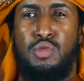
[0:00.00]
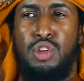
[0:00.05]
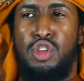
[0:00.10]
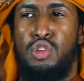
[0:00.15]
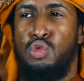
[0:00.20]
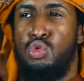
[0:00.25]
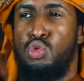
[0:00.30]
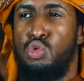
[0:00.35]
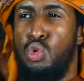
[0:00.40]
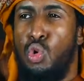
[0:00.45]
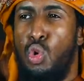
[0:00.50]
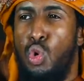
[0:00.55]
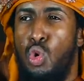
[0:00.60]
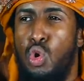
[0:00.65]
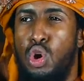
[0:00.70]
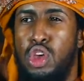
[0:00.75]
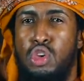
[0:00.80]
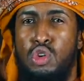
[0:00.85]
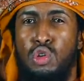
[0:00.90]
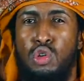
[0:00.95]
When you
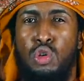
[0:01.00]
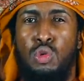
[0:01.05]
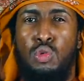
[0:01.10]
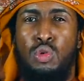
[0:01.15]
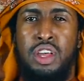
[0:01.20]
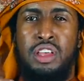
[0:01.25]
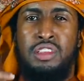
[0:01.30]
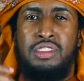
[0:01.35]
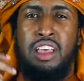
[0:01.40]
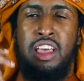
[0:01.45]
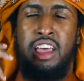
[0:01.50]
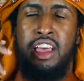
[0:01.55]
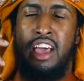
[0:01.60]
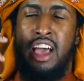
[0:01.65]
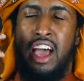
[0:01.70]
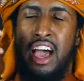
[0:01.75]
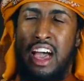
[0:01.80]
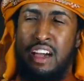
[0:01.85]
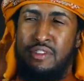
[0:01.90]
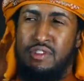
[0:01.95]
talk, you always
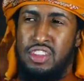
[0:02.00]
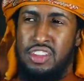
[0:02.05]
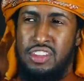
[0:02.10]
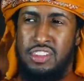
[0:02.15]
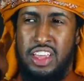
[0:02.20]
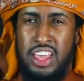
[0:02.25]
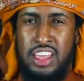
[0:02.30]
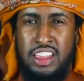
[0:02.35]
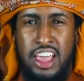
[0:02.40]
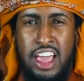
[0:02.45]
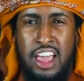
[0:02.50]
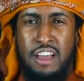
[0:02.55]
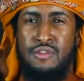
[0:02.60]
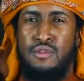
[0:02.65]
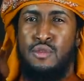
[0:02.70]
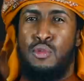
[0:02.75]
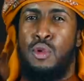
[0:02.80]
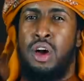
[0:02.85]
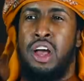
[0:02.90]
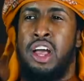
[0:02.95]
have to say the
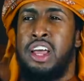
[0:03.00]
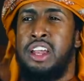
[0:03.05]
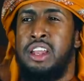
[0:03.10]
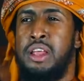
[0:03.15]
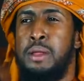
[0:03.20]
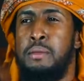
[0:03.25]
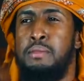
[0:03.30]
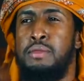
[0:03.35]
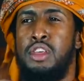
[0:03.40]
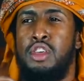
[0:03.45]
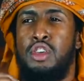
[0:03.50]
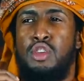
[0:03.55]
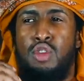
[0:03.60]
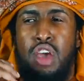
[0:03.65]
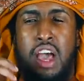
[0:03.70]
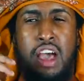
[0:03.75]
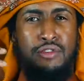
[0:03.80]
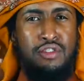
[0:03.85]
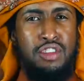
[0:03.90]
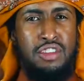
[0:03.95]
F word, you
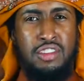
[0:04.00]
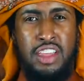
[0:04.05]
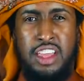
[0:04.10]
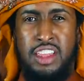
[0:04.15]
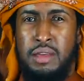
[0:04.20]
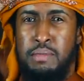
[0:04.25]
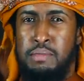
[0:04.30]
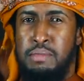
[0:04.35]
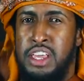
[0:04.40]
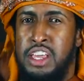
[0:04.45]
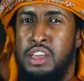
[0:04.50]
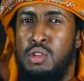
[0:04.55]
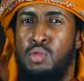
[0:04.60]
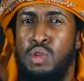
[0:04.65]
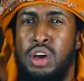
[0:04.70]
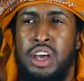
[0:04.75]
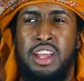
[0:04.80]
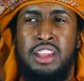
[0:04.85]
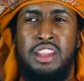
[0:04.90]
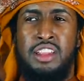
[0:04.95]
have to say the B
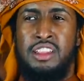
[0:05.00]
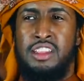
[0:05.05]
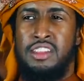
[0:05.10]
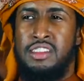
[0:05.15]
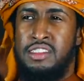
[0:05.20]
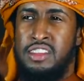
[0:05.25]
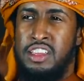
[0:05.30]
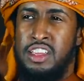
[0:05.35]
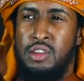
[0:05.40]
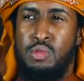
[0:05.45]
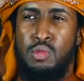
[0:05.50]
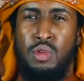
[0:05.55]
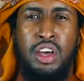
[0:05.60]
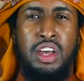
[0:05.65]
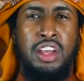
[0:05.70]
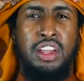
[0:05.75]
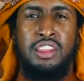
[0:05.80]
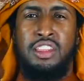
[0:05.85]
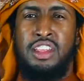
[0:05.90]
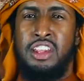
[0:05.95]
word and the C
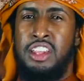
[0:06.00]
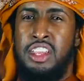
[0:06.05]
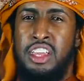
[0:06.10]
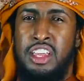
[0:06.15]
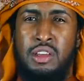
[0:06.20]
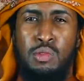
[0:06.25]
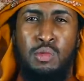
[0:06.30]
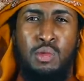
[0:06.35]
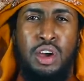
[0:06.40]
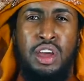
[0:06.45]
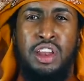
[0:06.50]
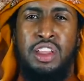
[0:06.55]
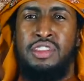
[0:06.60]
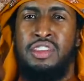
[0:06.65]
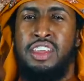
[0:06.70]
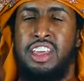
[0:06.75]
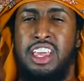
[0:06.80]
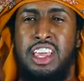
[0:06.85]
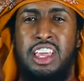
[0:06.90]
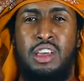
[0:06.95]
word and the D word and
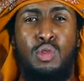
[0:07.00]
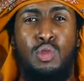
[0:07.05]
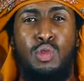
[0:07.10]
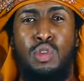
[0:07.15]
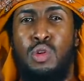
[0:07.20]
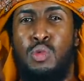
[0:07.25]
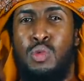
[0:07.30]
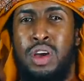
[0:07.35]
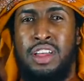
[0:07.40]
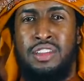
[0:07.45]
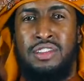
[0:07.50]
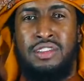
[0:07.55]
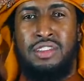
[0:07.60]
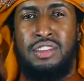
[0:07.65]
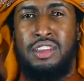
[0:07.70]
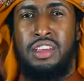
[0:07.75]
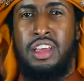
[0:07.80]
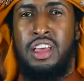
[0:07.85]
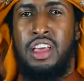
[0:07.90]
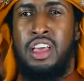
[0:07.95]
the, all the words
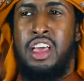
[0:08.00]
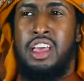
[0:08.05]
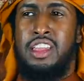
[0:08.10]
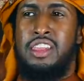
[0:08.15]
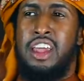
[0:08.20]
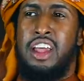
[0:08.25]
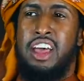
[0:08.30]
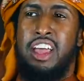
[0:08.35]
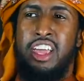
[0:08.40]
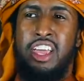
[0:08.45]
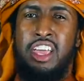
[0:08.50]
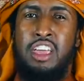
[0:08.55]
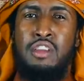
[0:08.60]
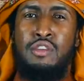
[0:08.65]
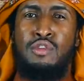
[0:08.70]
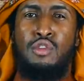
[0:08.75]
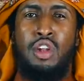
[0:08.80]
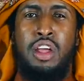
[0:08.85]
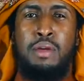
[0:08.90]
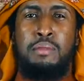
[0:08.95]
that are
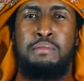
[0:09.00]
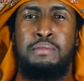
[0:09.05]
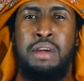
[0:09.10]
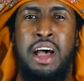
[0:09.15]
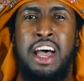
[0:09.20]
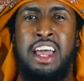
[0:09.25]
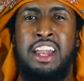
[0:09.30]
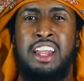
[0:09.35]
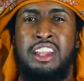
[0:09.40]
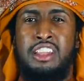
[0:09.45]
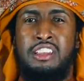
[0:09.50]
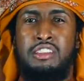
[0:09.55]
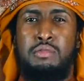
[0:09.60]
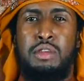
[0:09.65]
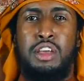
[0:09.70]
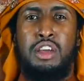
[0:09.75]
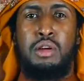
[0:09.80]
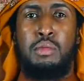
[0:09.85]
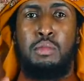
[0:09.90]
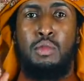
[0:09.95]
evil and bad and
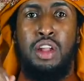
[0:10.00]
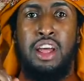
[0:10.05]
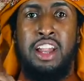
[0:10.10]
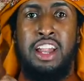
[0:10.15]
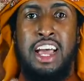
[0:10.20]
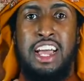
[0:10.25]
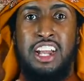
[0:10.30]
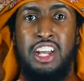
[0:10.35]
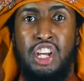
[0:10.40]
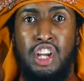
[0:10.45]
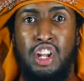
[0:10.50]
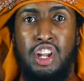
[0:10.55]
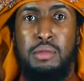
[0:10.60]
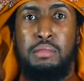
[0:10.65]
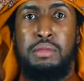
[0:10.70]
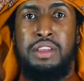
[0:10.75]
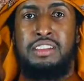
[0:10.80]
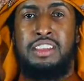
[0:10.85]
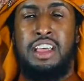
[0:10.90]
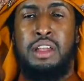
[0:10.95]
despicable and that shouldn't
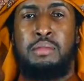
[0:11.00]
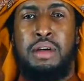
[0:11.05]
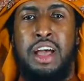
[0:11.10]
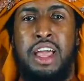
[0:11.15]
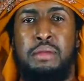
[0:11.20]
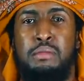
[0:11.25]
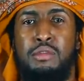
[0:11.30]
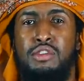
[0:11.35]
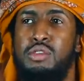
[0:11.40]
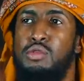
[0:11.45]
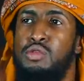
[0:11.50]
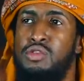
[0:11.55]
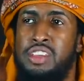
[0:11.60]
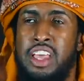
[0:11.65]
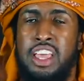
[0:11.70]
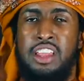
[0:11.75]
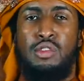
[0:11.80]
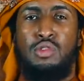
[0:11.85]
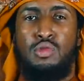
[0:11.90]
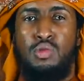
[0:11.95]
be said by a Muslim, you
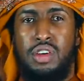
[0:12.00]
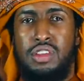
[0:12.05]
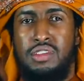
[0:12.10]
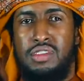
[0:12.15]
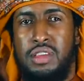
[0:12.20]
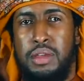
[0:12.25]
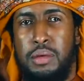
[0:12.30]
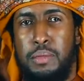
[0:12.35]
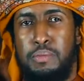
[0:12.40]
say those words.